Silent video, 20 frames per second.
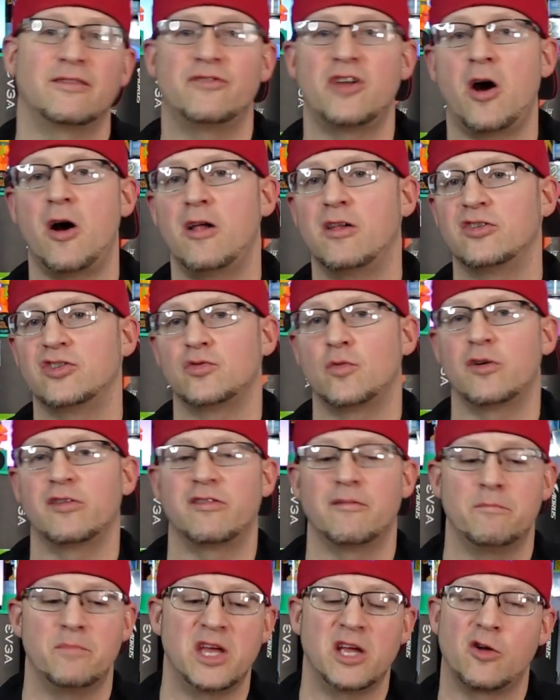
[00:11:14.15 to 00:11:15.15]
of dollars
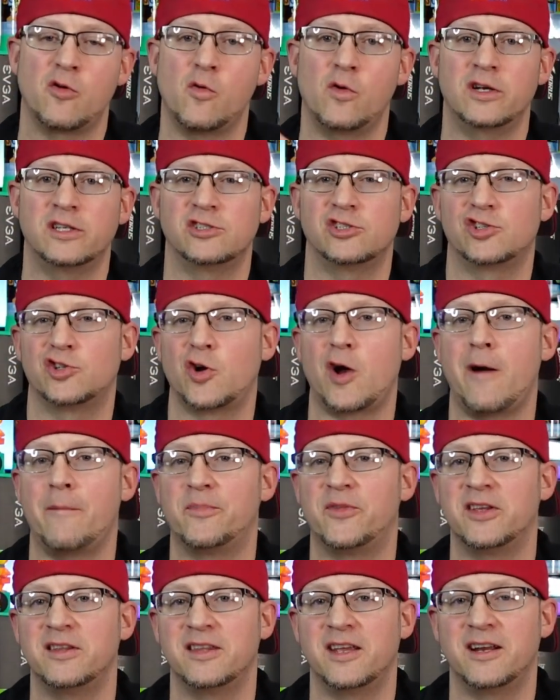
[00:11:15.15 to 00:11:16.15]
worth of Bitcoin just
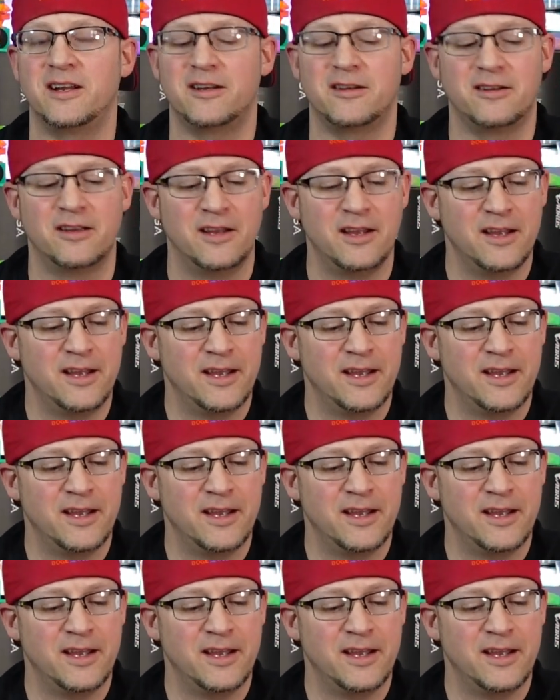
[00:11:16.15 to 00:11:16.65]
dropped in there.